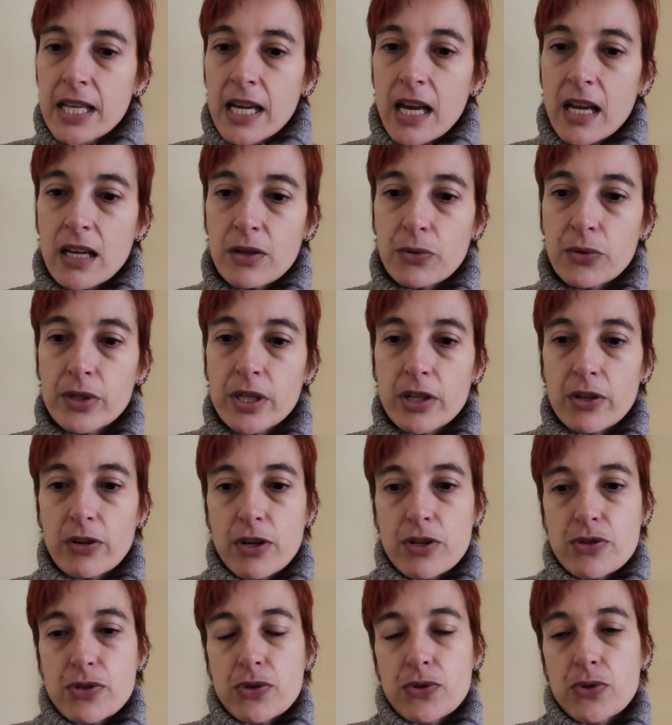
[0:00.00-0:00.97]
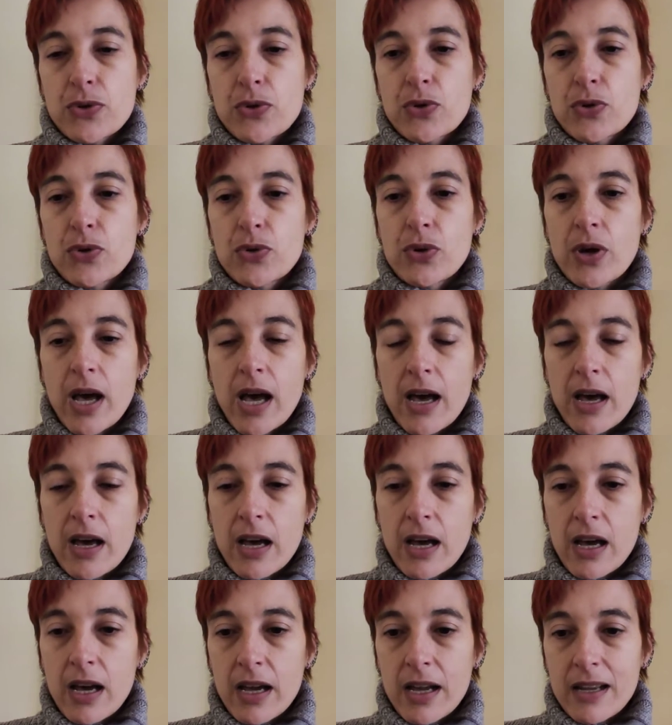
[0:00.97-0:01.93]
and we are going to
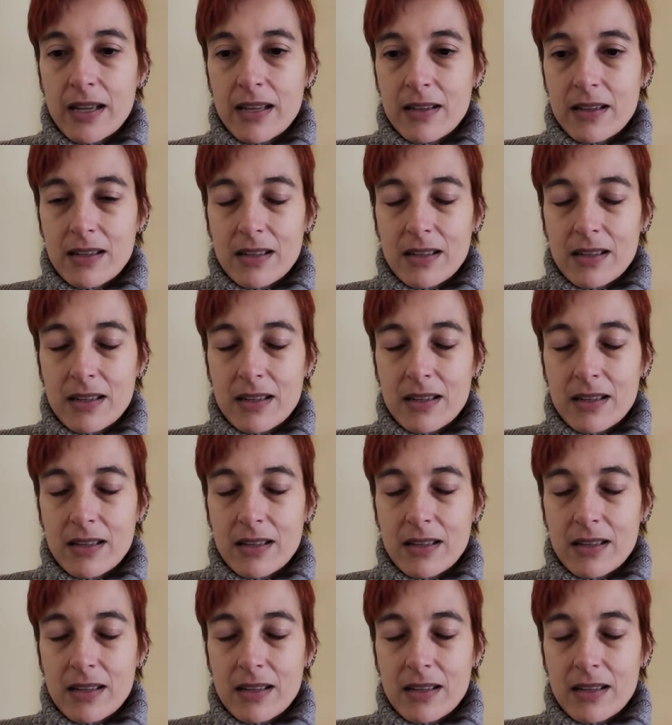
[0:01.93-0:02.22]
uh